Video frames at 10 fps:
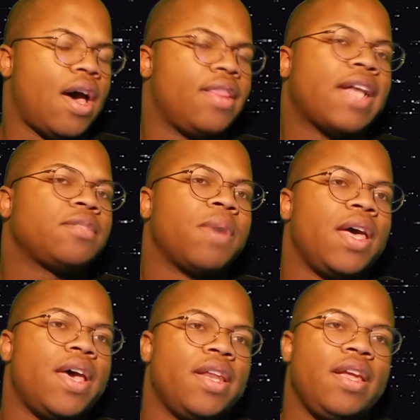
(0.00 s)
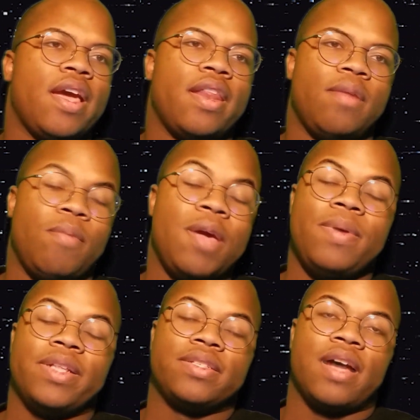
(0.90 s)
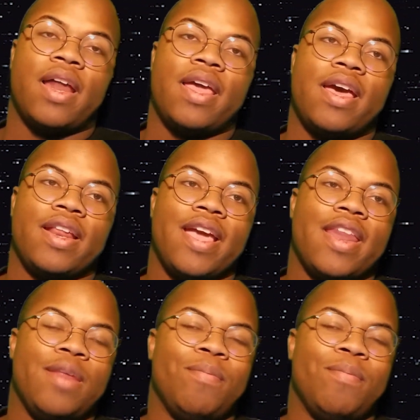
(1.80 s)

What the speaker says: That's my headcanon. Maybe it's not a headcanon,